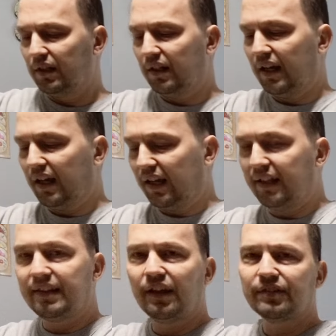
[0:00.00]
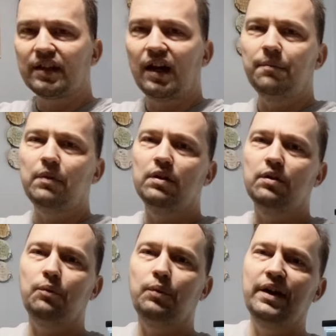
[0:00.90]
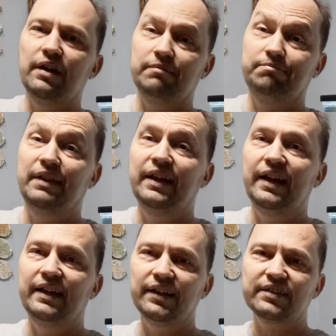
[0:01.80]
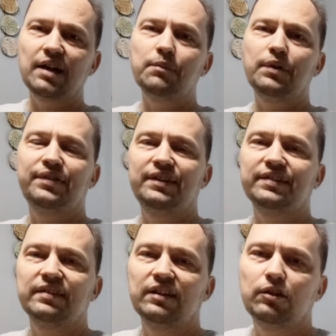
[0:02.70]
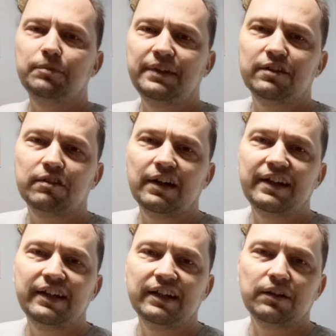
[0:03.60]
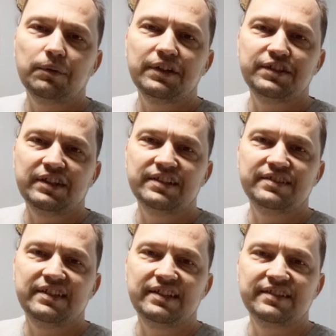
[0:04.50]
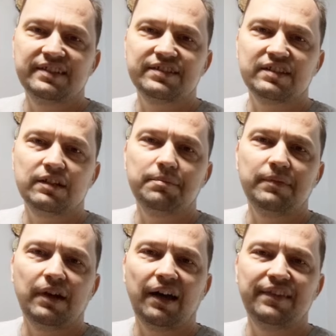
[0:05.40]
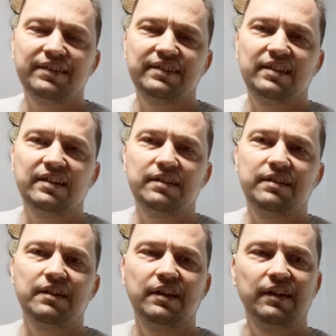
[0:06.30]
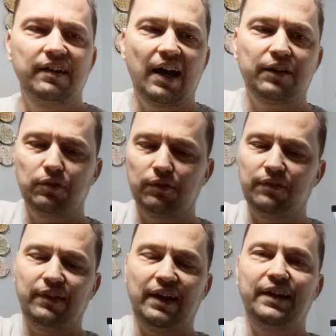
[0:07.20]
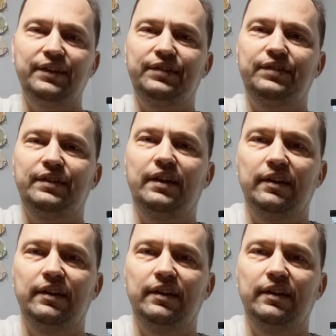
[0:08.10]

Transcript: It does come with this little meter right here, which is the system. This is the actual device.